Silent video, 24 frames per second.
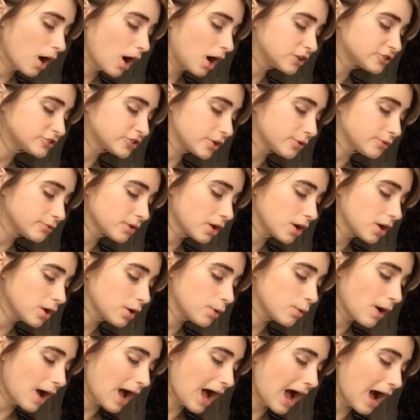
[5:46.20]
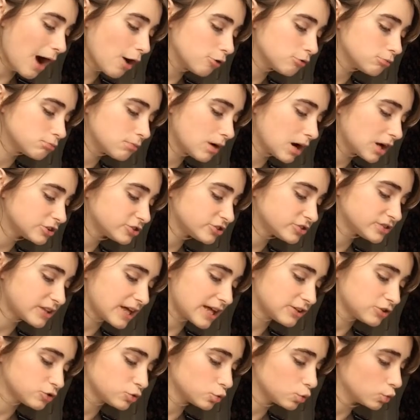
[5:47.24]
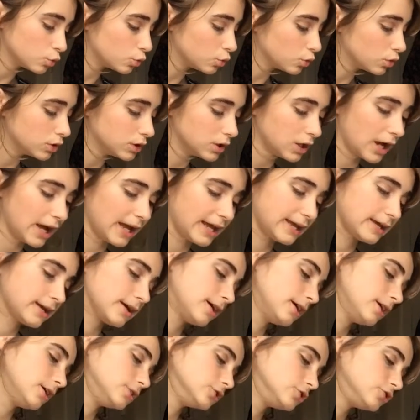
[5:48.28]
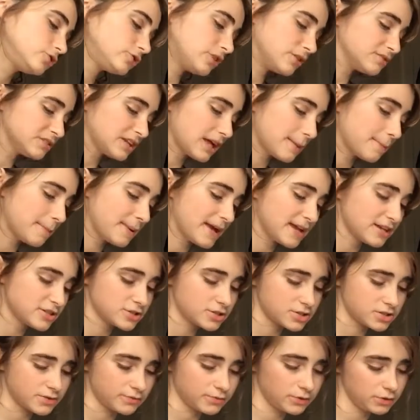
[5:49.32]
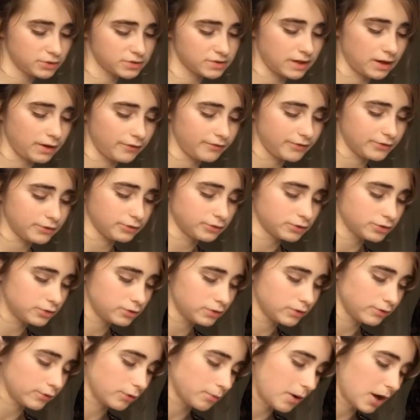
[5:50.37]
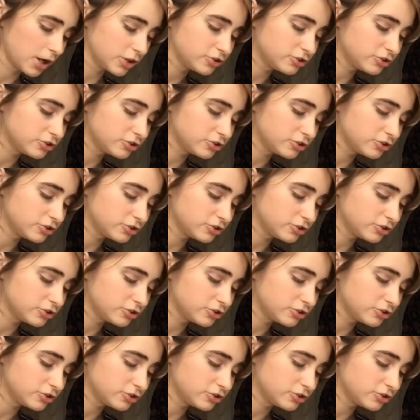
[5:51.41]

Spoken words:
I don't know how much they're taught like don't take pictures of yourself in your uniform.